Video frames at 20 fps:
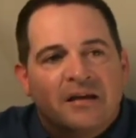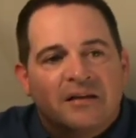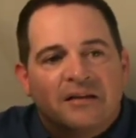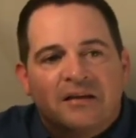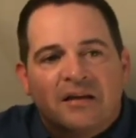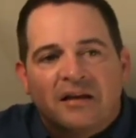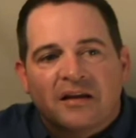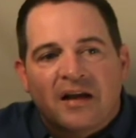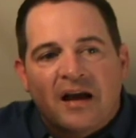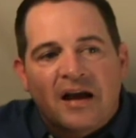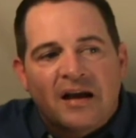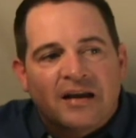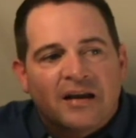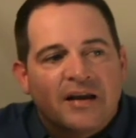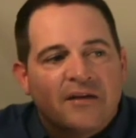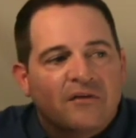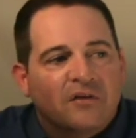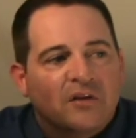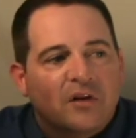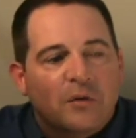to kind of
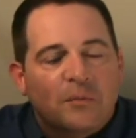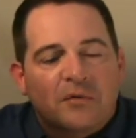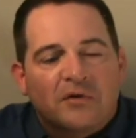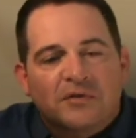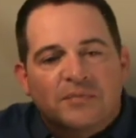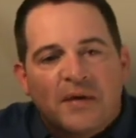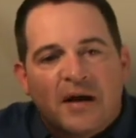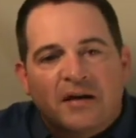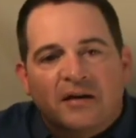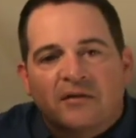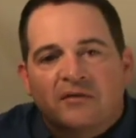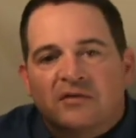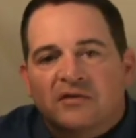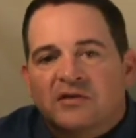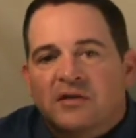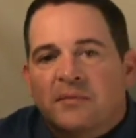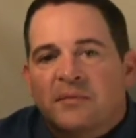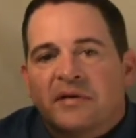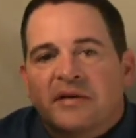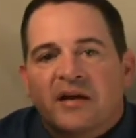give a little perspective to
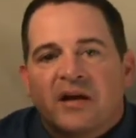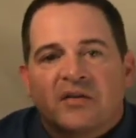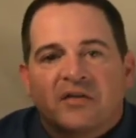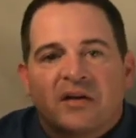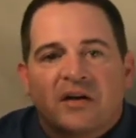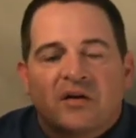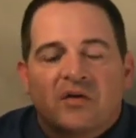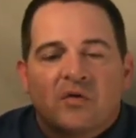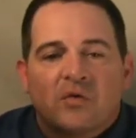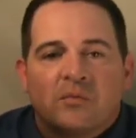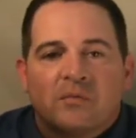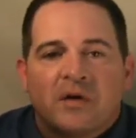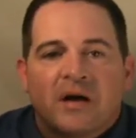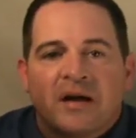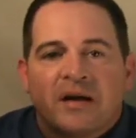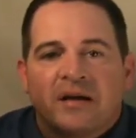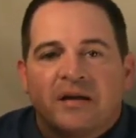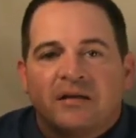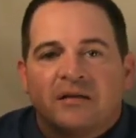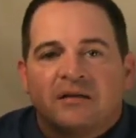somebody out there who
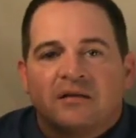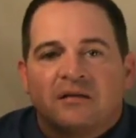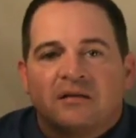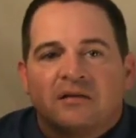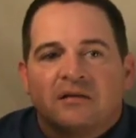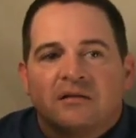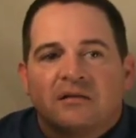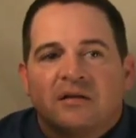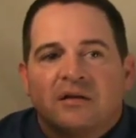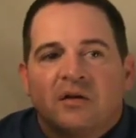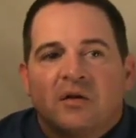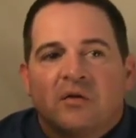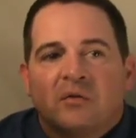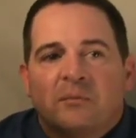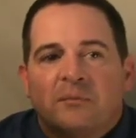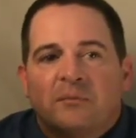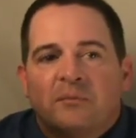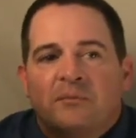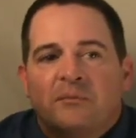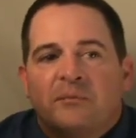might, you know,
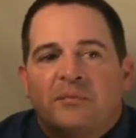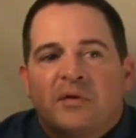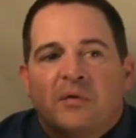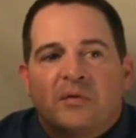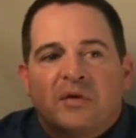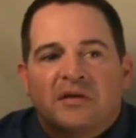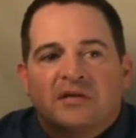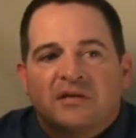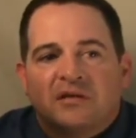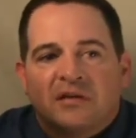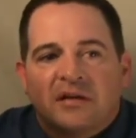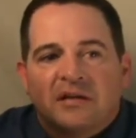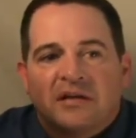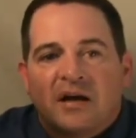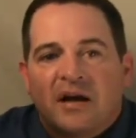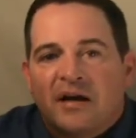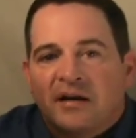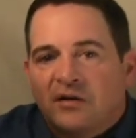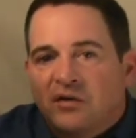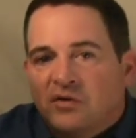be recently
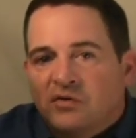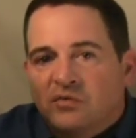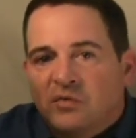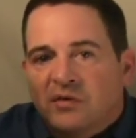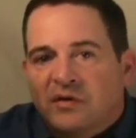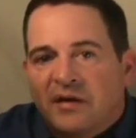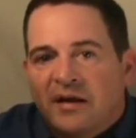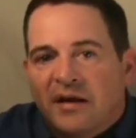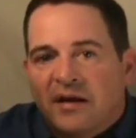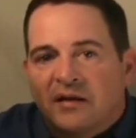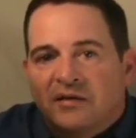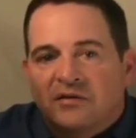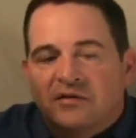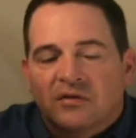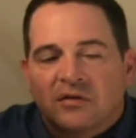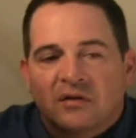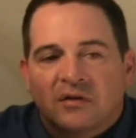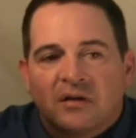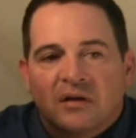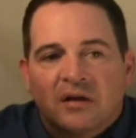diagnosed with
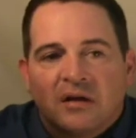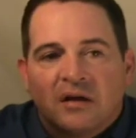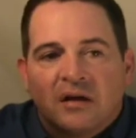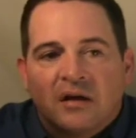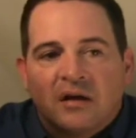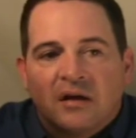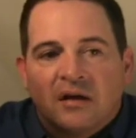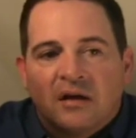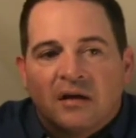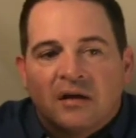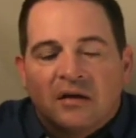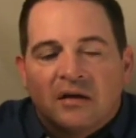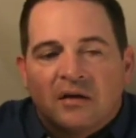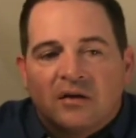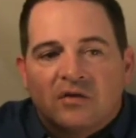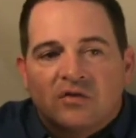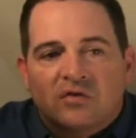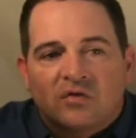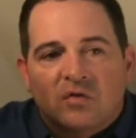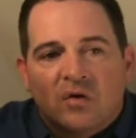cancer,
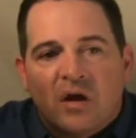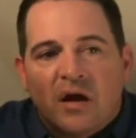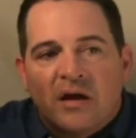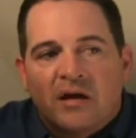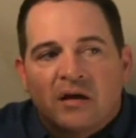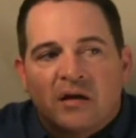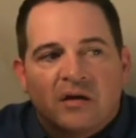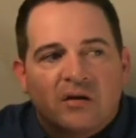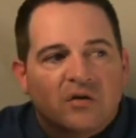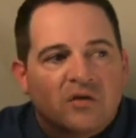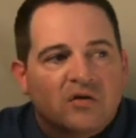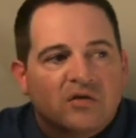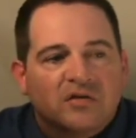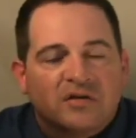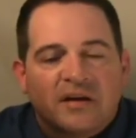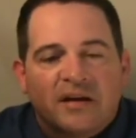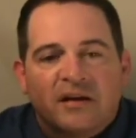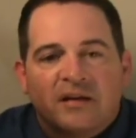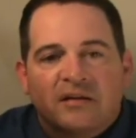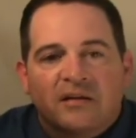try to
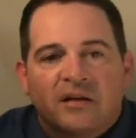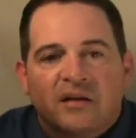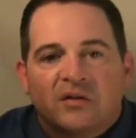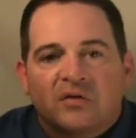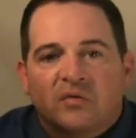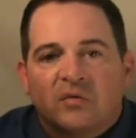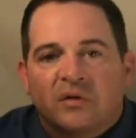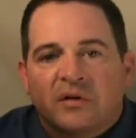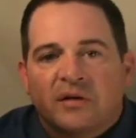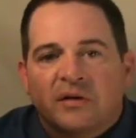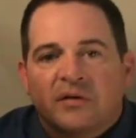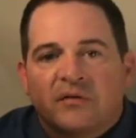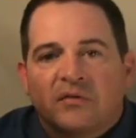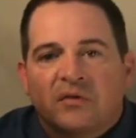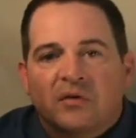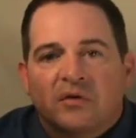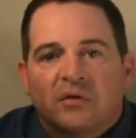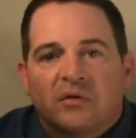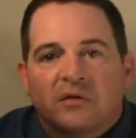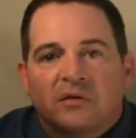understand that it's really
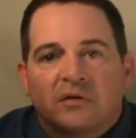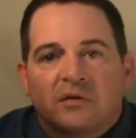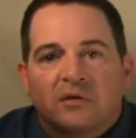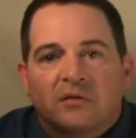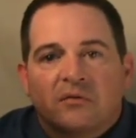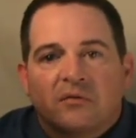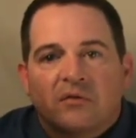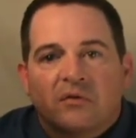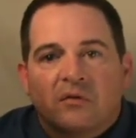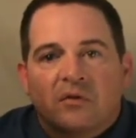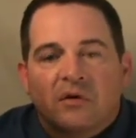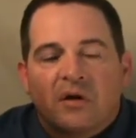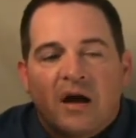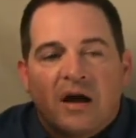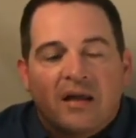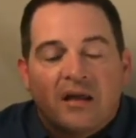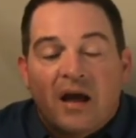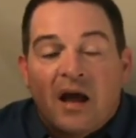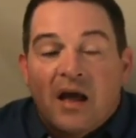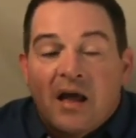difficult.
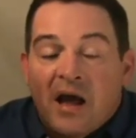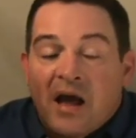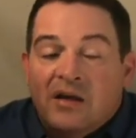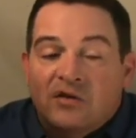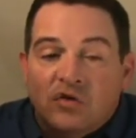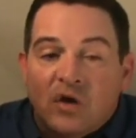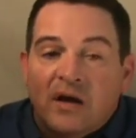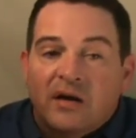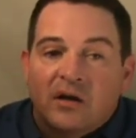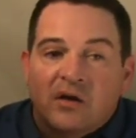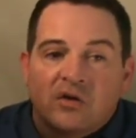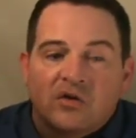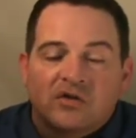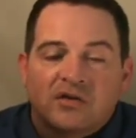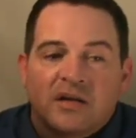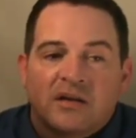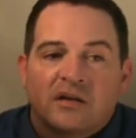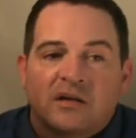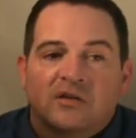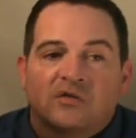I try to
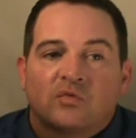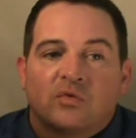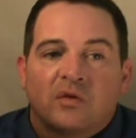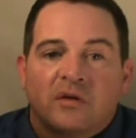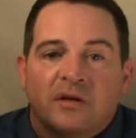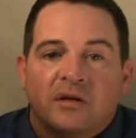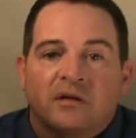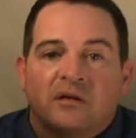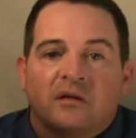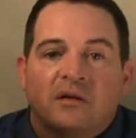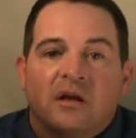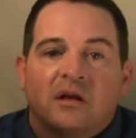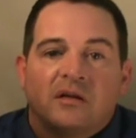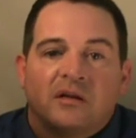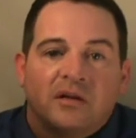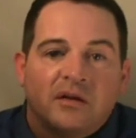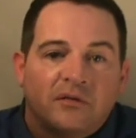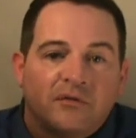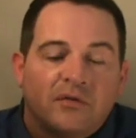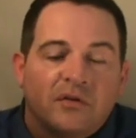understand that it's really a
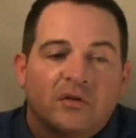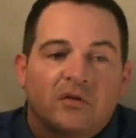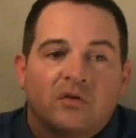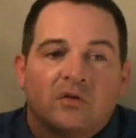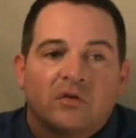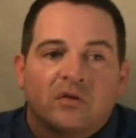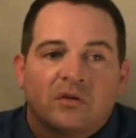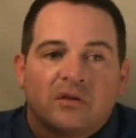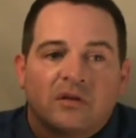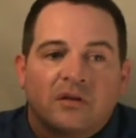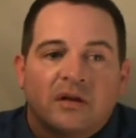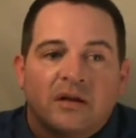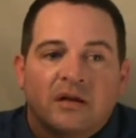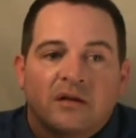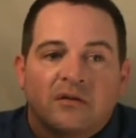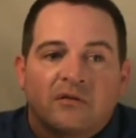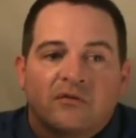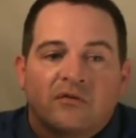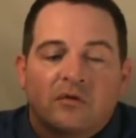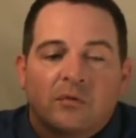difficult
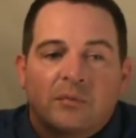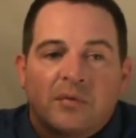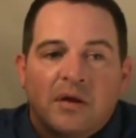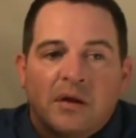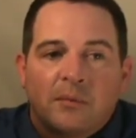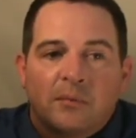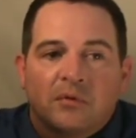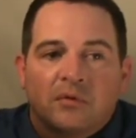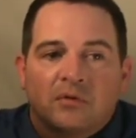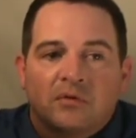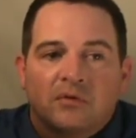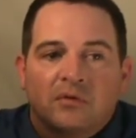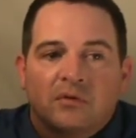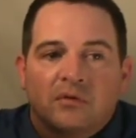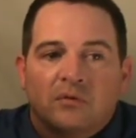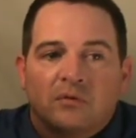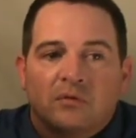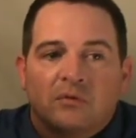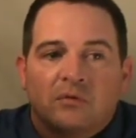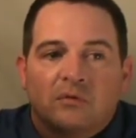thing for people
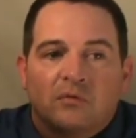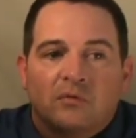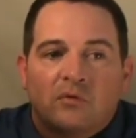to